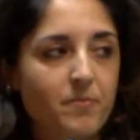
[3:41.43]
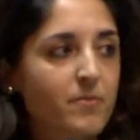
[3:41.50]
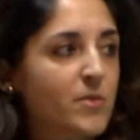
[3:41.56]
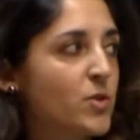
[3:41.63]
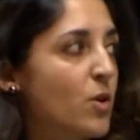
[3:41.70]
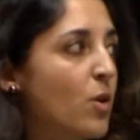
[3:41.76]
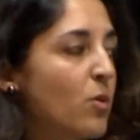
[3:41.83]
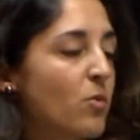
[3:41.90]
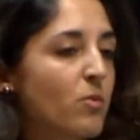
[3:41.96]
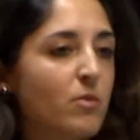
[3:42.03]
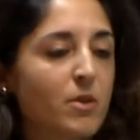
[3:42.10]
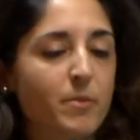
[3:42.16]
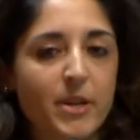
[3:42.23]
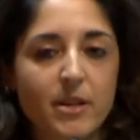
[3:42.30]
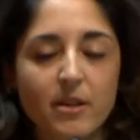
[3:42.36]
So
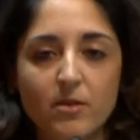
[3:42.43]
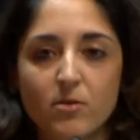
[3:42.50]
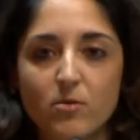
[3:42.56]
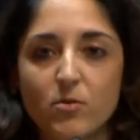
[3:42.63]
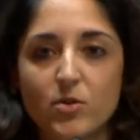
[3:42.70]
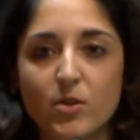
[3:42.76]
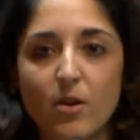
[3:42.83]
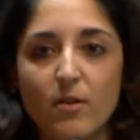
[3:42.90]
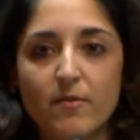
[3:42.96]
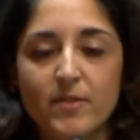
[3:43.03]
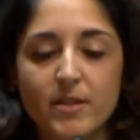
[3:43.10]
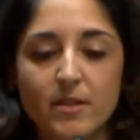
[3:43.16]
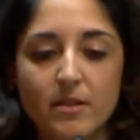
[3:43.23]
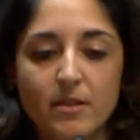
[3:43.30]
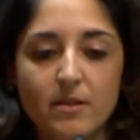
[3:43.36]
we're making use of
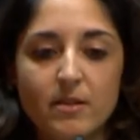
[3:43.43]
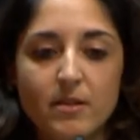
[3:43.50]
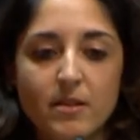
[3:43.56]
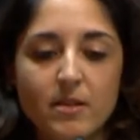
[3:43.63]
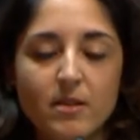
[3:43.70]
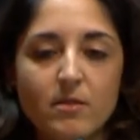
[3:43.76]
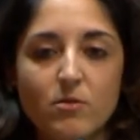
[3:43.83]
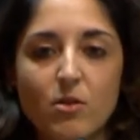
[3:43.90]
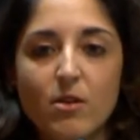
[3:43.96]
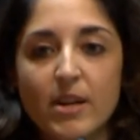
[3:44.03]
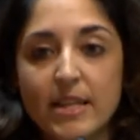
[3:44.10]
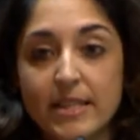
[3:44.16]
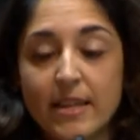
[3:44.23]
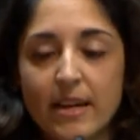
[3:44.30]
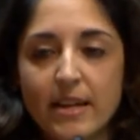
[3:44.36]
the rock
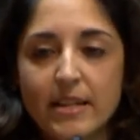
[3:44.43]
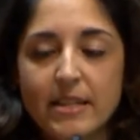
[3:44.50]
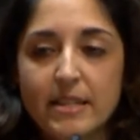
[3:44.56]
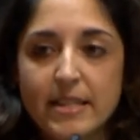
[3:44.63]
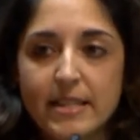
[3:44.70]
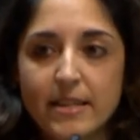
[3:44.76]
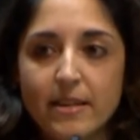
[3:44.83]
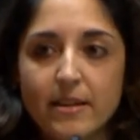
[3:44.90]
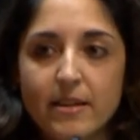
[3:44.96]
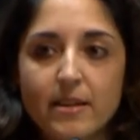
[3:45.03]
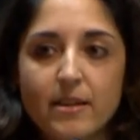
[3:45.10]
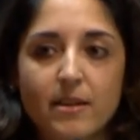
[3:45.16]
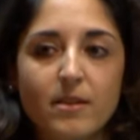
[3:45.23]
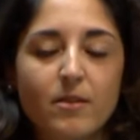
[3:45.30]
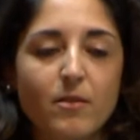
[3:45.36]
as a heat sink
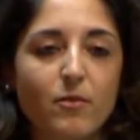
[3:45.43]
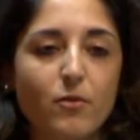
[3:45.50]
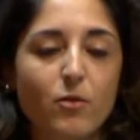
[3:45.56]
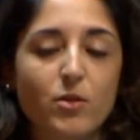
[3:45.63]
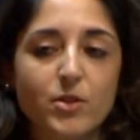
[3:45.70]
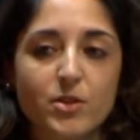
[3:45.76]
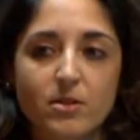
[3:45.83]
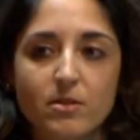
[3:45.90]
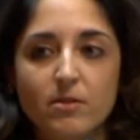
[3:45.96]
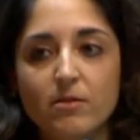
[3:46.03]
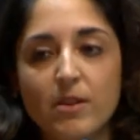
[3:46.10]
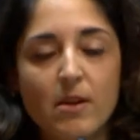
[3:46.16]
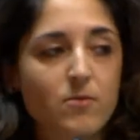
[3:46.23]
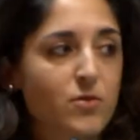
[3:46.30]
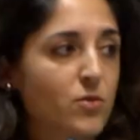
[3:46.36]
for the
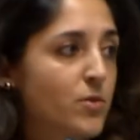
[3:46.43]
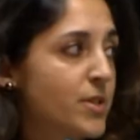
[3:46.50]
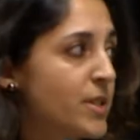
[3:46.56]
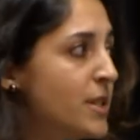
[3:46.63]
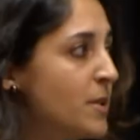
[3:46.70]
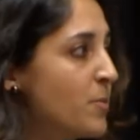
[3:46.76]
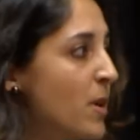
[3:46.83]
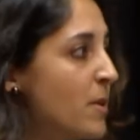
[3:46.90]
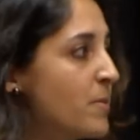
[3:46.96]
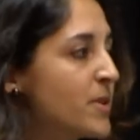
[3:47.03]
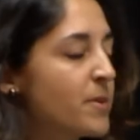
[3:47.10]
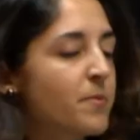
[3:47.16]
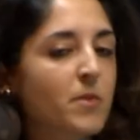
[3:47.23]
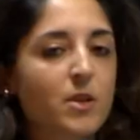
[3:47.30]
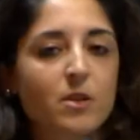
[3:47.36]
ground source heat
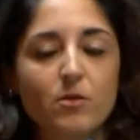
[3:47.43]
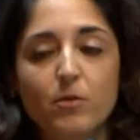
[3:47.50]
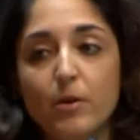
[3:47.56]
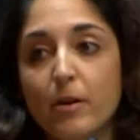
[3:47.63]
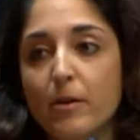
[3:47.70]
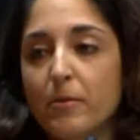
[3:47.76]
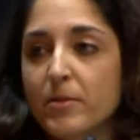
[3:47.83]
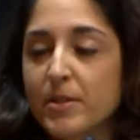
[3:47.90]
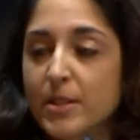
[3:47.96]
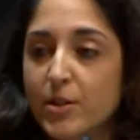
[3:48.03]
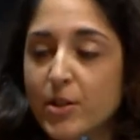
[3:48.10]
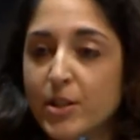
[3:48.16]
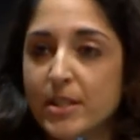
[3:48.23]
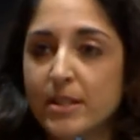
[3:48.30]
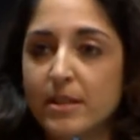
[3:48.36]
pumps. So around
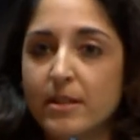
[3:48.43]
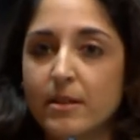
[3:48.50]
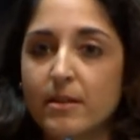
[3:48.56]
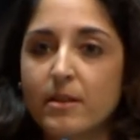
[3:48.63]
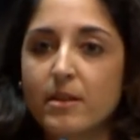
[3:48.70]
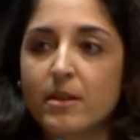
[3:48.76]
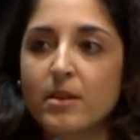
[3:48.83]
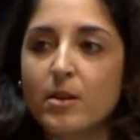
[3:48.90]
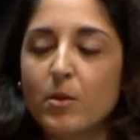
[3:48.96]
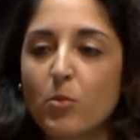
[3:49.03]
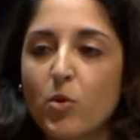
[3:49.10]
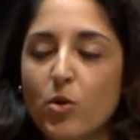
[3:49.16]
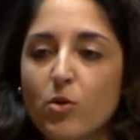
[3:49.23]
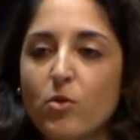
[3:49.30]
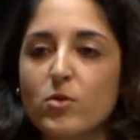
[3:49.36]
30
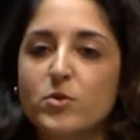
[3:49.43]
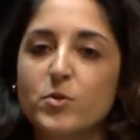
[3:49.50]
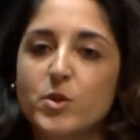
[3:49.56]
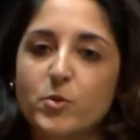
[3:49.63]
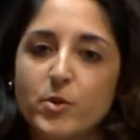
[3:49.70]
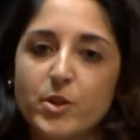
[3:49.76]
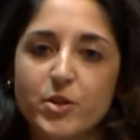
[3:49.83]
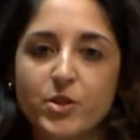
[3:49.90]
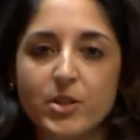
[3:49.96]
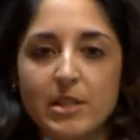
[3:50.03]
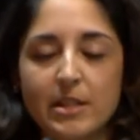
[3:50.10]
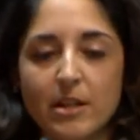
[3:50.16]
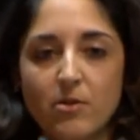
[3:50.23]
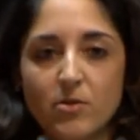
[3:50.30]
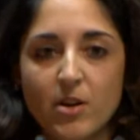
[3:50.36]
boreholes which were
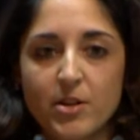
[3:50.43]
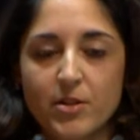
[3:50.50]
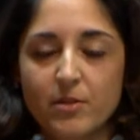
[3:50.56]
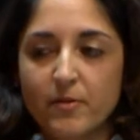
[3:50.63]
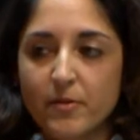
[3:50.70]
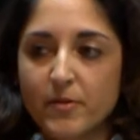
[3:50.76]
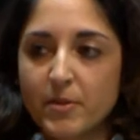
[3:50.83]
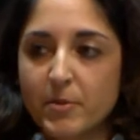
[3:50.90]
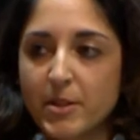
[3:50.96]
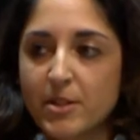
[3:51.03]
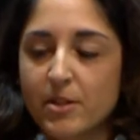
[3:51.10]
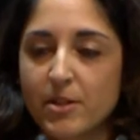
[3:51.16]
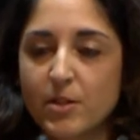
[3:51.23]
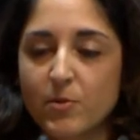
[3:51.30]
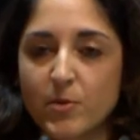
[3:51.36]
drilled around 150
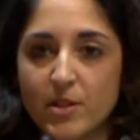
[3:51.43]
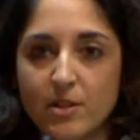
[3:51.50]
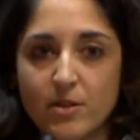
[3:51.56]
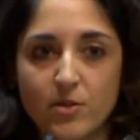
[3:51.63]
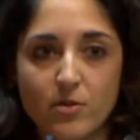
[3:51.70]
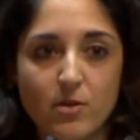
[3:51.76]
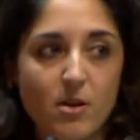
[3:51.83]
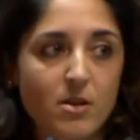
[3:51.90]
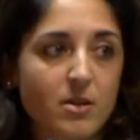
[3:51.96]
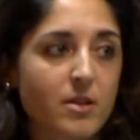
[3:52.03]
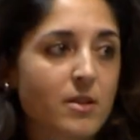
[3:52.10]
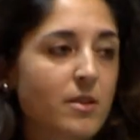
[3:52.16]
meters within the rock.